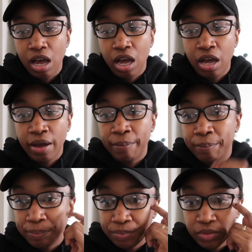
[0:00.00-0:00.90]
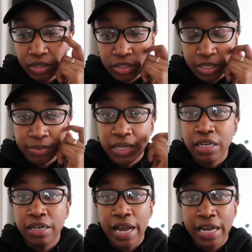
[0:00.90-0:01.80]

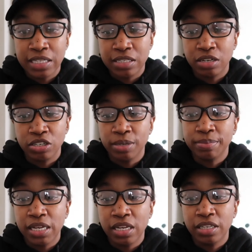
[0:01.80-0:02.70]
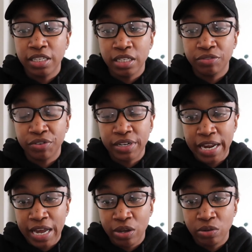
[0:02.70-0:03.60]
nice or something good for
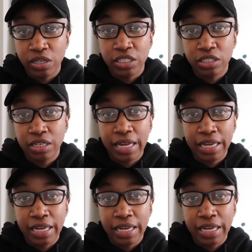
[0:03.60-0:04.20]
now until